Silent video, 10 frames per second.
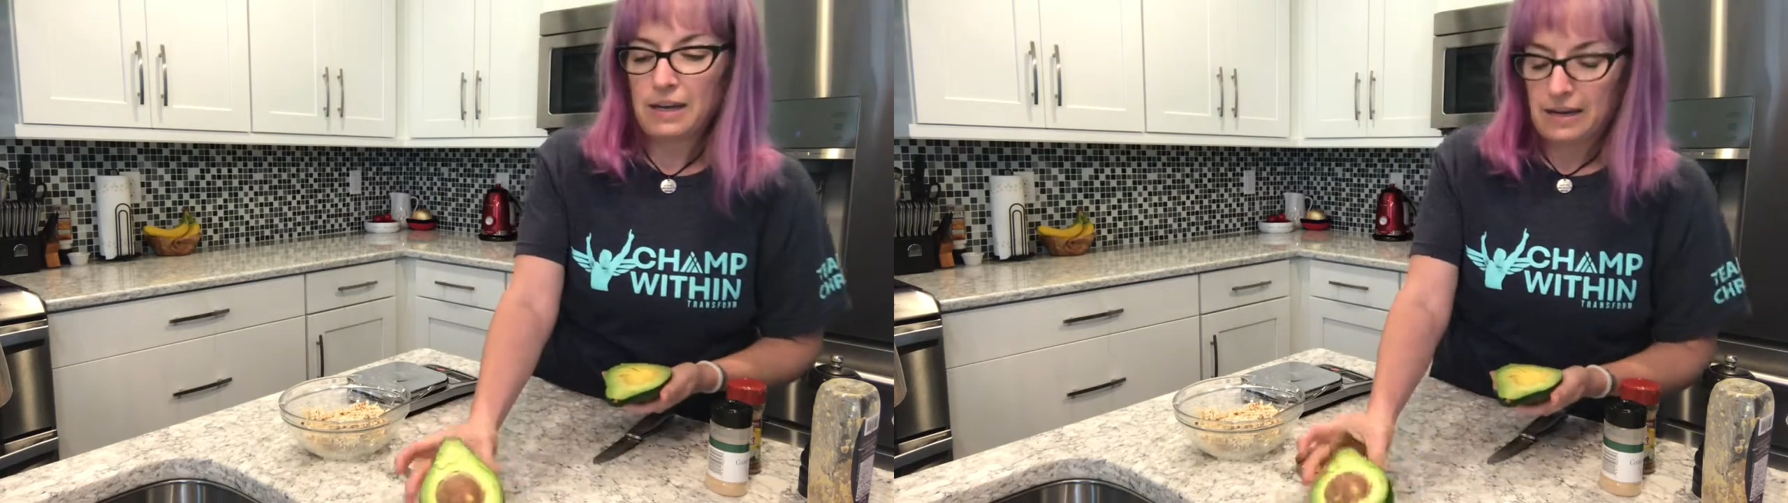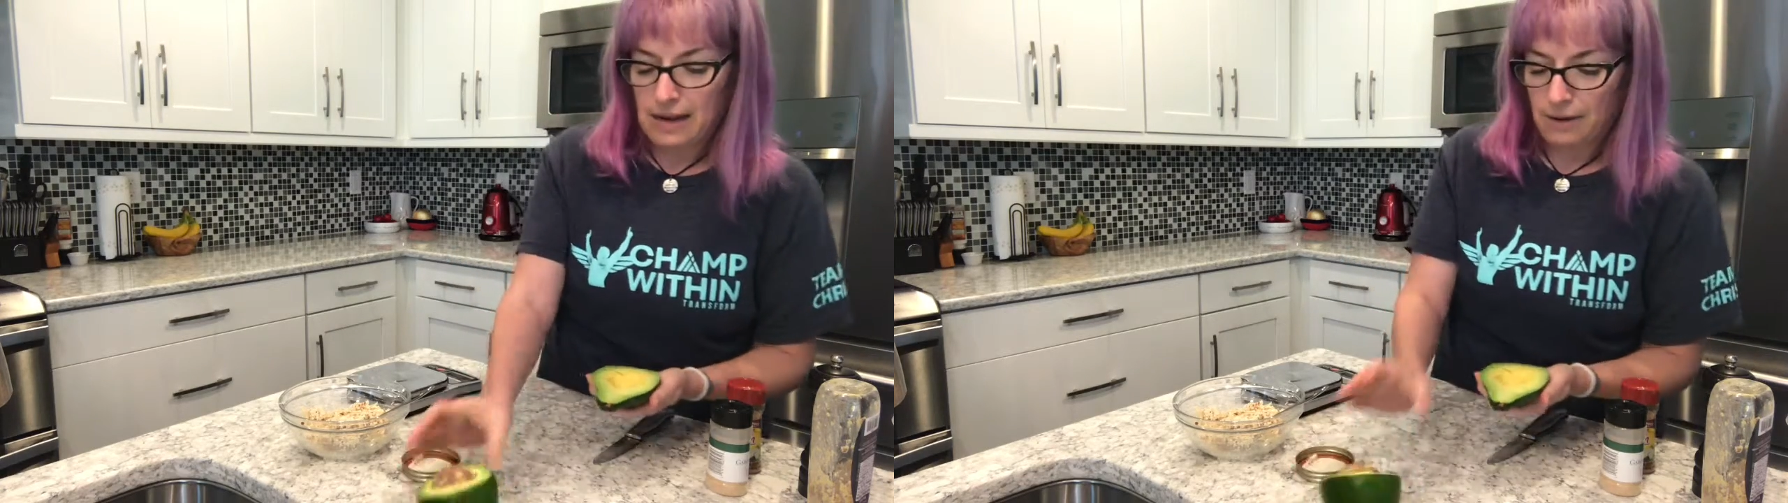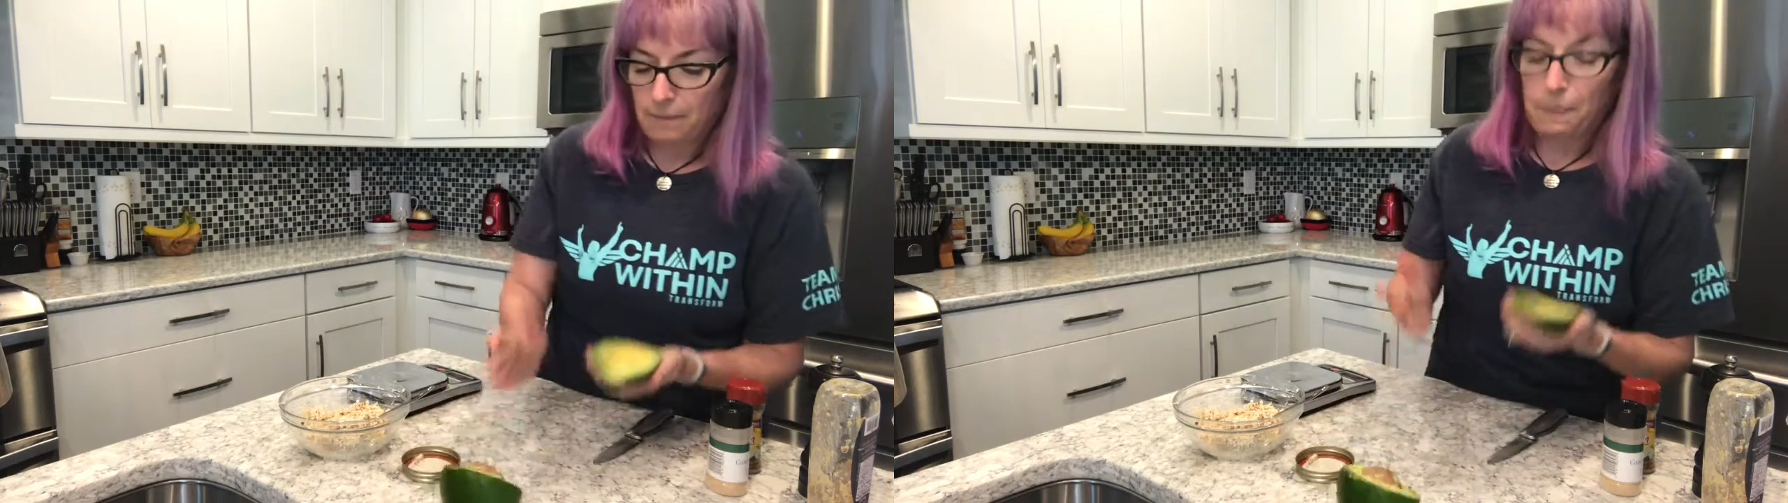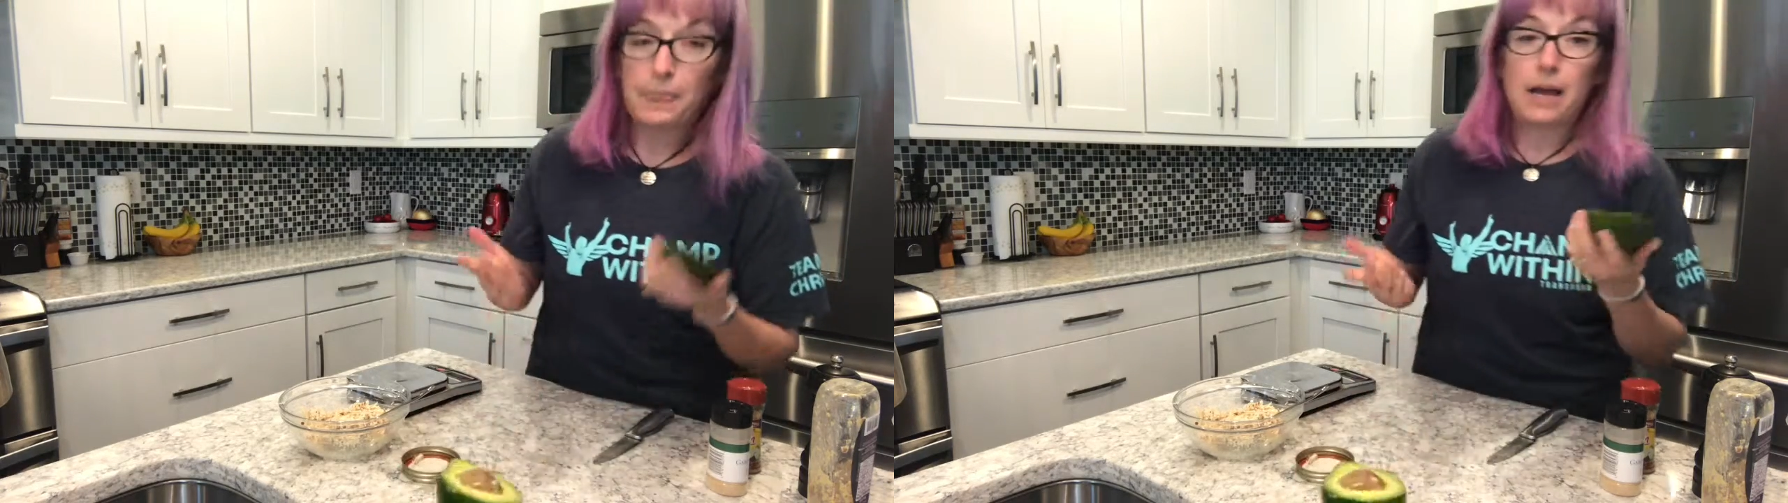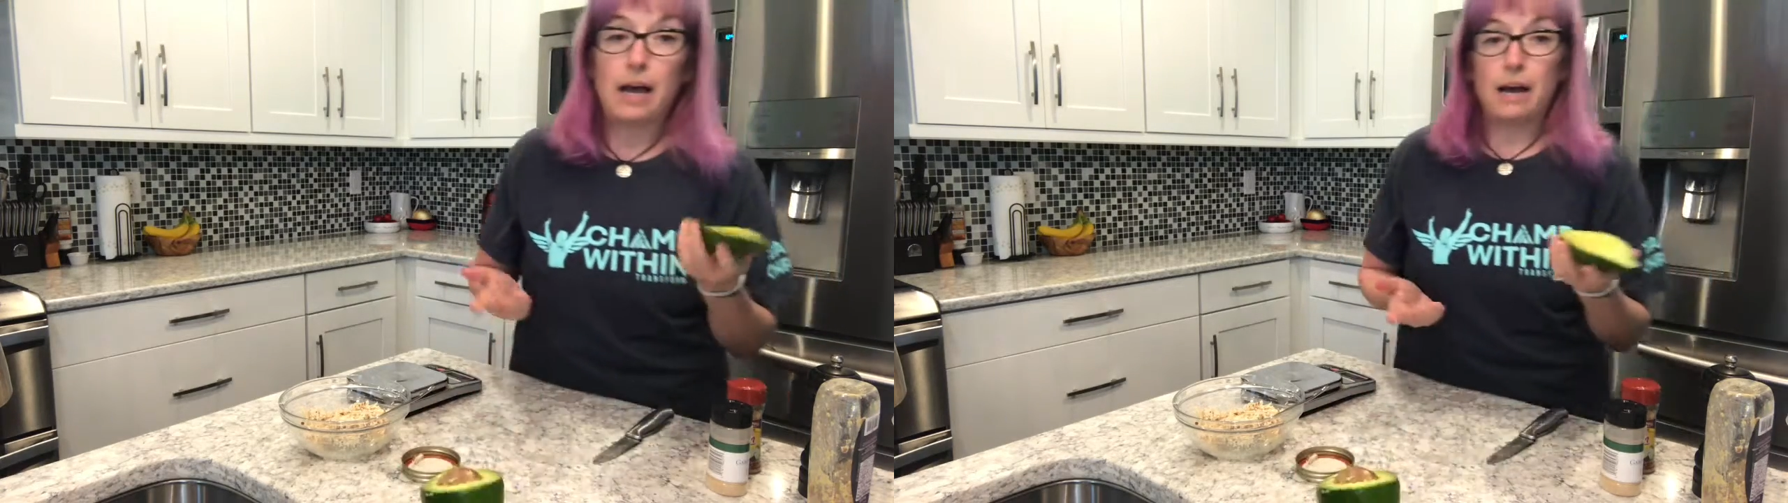Now,
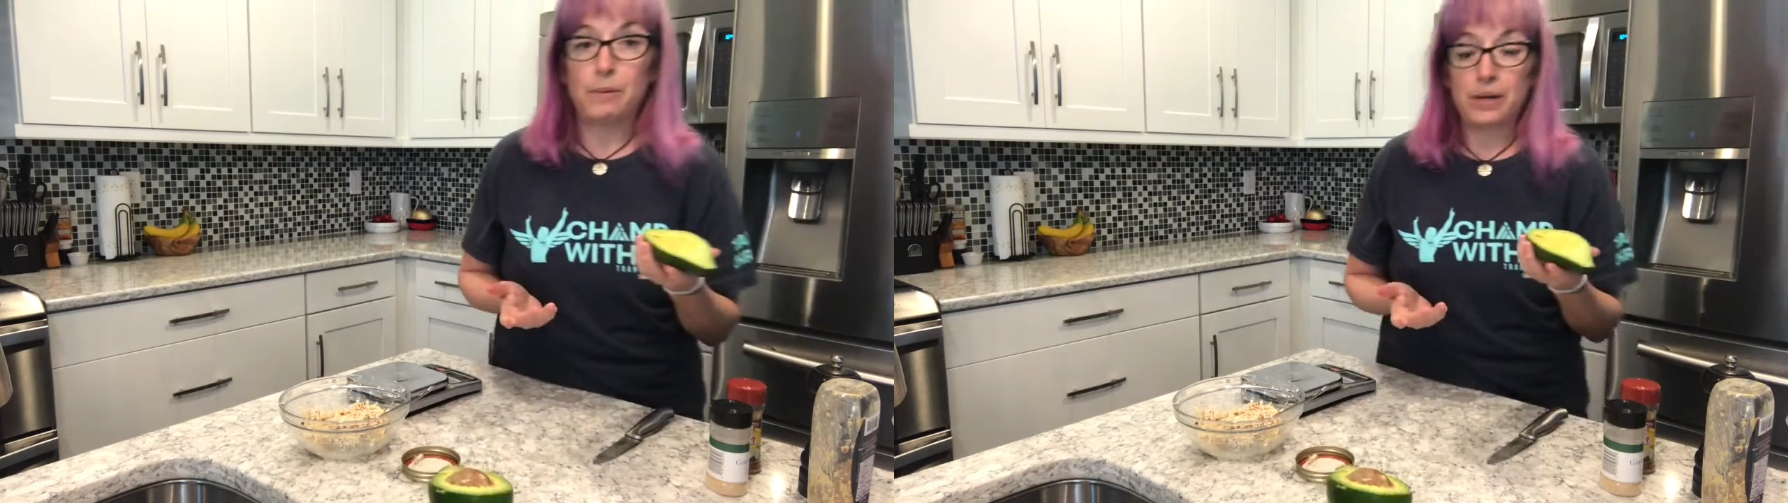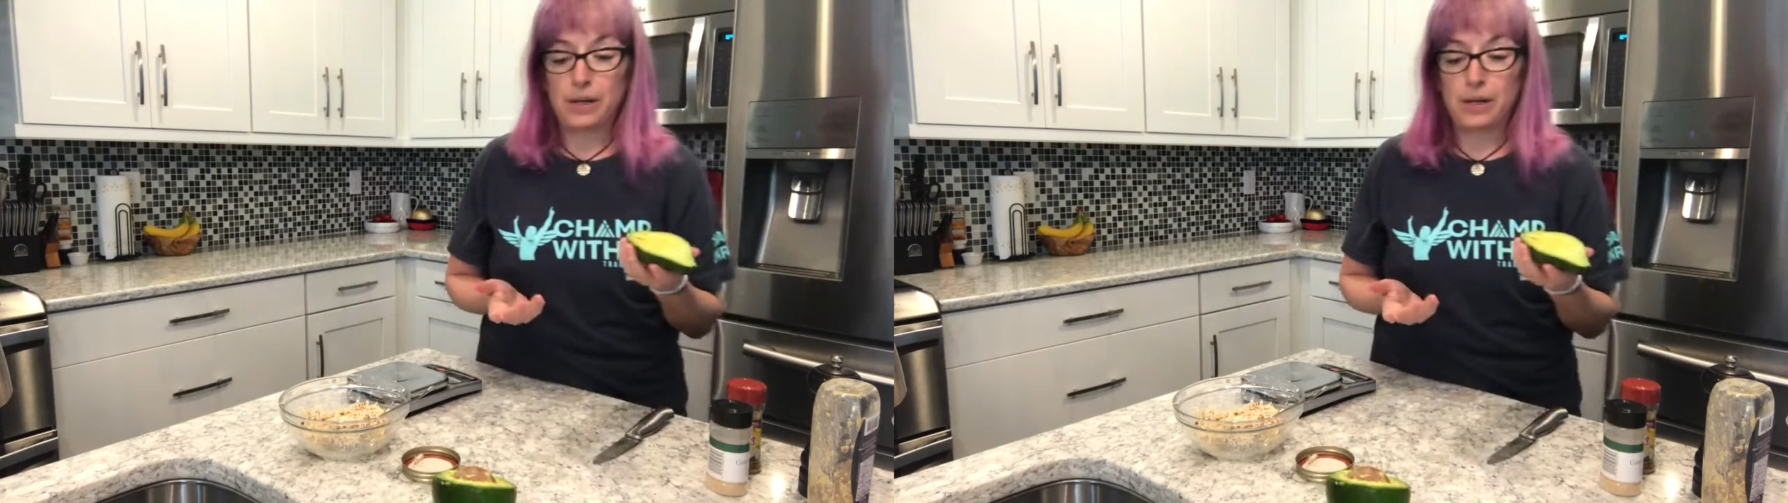I want